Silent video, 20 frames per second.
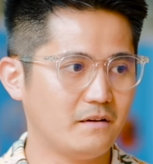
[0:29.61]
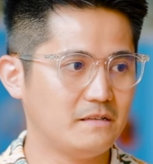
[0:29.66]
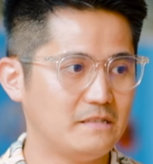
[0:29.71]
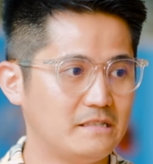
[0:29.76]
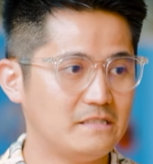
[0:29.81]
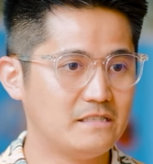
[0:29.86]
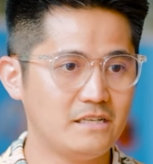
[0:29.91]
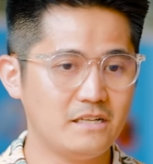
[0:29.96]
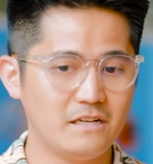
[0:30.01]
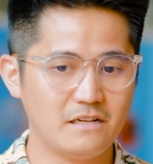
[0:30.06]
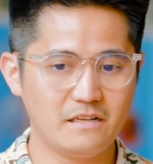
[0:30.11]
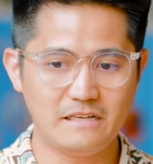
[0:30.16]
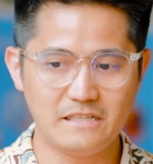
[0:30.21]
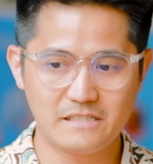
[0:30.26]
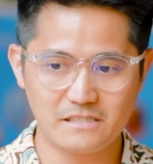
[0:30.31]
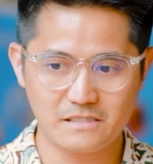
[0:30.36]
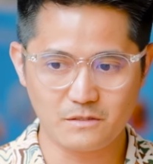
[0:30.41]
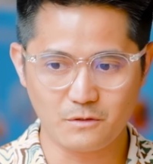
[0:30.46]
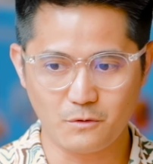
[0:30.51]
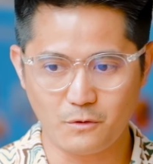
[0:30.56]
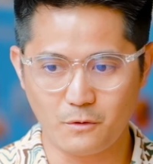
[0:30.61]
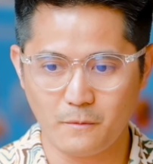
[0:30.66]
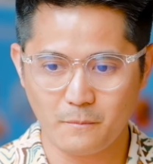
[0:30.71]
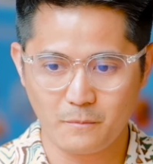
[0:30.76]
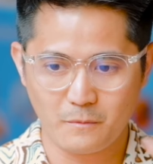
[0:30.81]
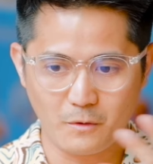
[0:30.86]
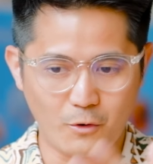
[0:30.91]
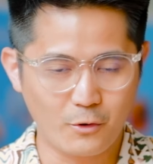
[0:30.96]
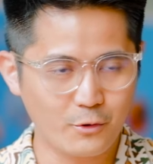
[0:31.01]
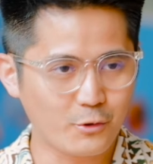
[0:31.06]
Is
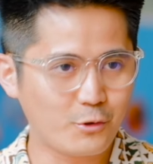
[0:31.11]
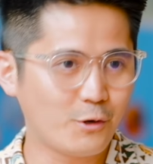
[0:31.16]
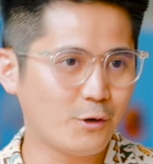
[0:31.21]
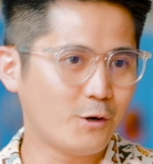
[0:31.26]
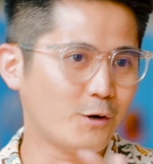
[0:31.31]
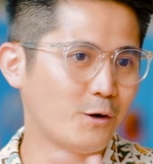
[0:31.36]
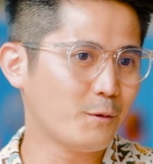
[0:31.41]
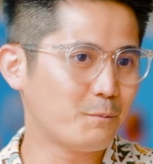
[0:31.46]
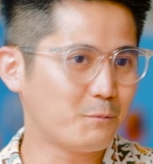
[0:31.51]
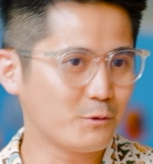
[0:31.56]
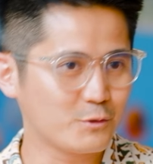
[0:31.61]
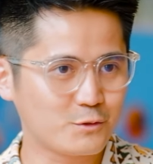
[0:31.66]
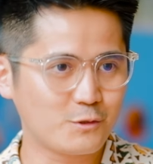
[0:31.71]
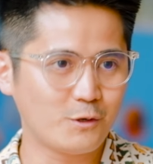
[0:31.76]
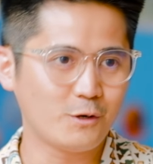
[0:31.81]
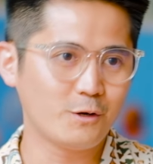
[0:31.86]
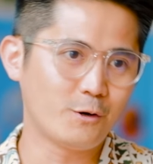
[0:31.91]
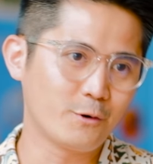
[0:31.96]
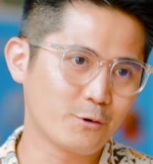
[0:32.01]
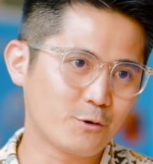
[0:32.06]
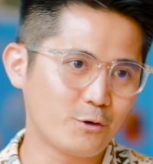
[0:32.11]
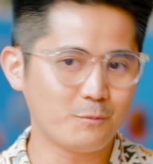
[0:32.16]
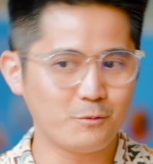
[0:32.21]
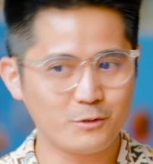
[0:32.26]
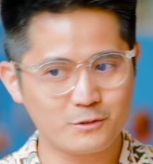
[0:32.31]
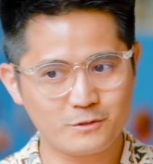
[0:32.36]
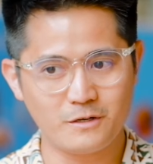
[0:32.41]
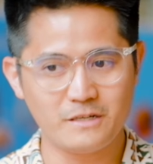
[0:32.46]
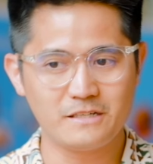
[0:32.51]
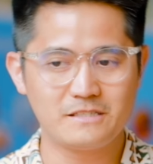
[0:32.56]
Oita Pistol, Oita
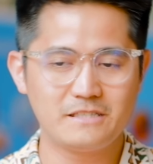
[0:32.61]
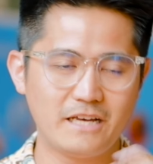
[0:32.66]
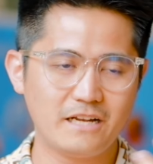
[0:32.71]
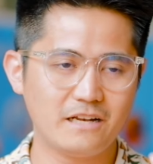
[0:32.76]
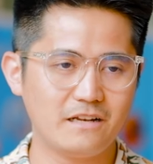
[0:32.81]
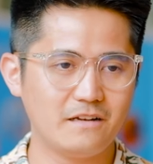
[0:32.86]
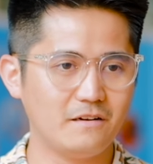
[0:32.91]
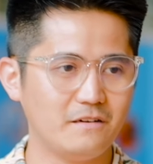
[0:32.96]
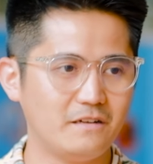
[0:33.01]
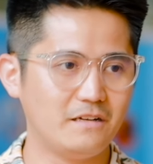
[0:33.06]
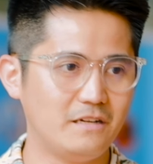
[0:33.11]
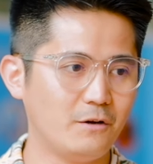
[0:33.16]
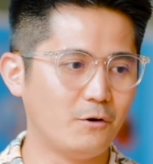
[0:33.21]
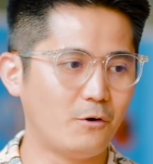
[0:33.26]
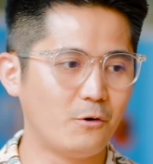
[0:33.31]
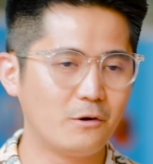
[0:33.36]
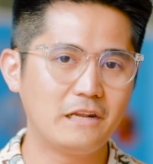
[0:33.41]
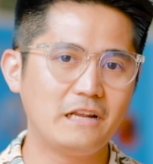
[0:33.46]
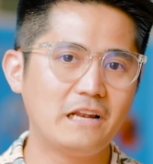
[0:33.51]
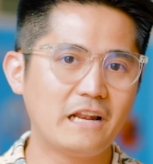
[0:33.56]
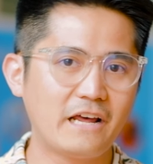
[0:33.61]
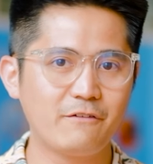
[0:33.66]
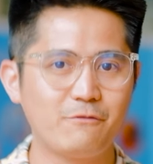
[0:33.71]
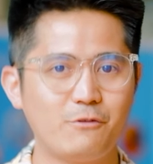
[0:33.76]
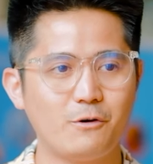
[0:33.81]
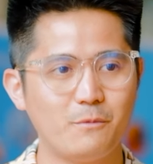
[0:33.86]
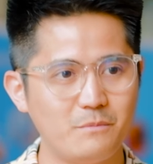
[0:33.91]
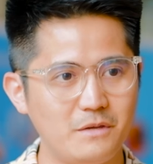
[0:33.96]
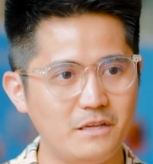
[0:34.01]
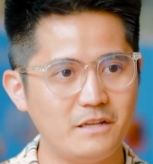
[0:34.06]
Prosper, is that the only life
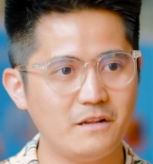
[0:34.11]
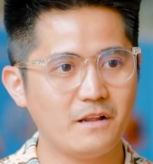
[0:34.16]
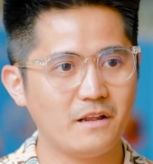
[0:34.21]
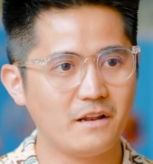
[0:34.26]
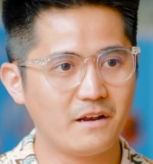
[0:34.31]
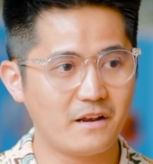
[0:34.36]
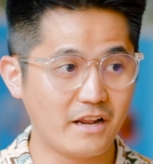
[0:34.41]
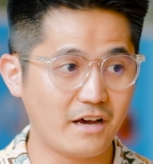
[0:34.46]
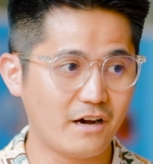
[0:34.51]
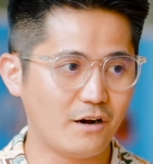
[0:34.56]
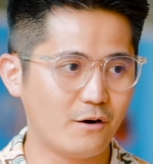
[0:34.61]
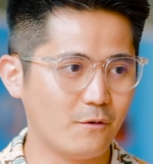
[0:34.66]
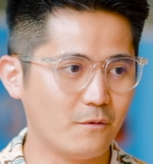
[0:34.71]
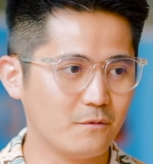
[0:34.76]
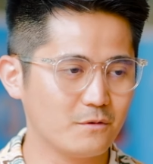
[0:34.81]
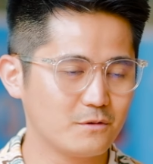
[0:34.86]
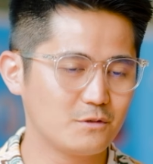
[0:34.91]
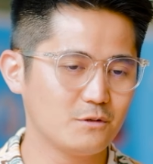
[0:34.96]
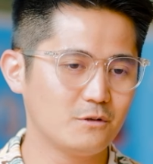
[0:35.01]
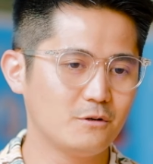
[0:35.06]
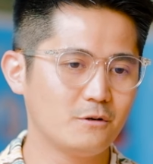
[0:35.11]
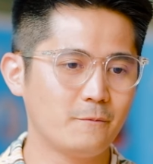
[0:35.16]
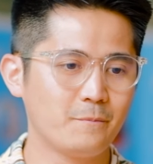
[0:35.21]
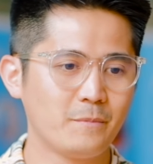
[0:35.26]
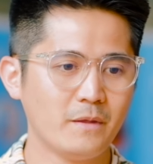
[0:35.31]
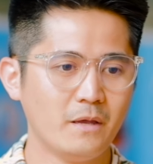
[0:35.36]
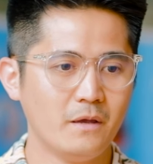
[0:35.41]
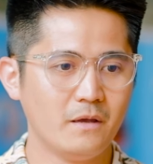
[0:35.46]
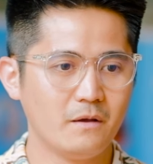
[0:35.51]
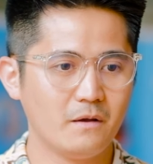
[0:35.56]
for me with now? So
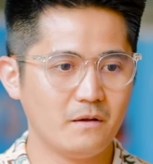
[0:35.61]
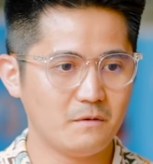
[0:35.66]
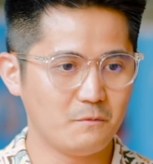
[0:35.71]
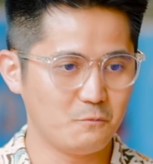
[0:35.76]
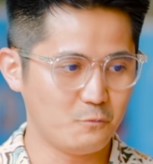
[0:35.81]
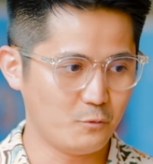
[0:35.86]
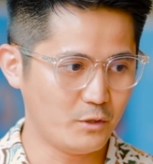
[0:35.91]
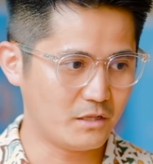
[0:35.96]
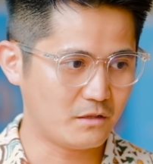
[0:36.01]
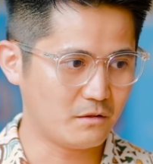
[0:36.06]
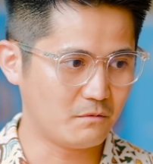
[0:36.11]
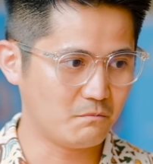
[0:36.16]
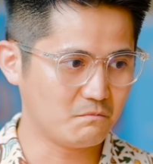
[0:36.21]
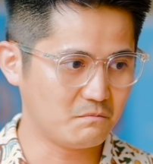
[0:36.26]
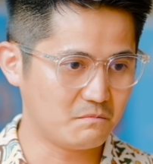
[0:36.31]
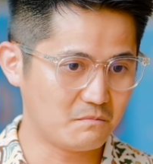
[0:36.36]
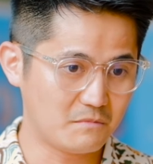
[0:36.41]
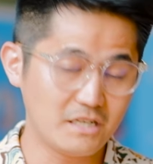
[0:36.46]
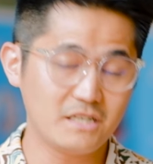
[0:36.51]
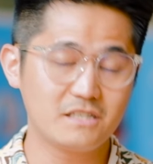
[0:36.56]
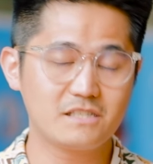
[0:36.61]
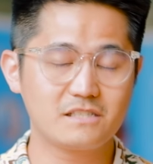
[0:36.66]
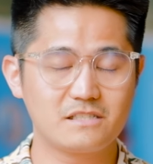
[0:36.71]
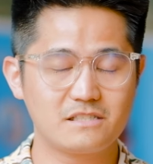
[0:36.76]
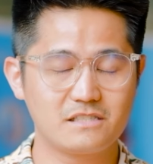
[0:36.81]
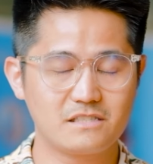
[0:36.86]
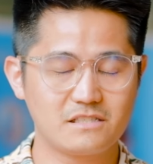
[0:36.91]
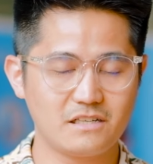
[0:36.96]
with this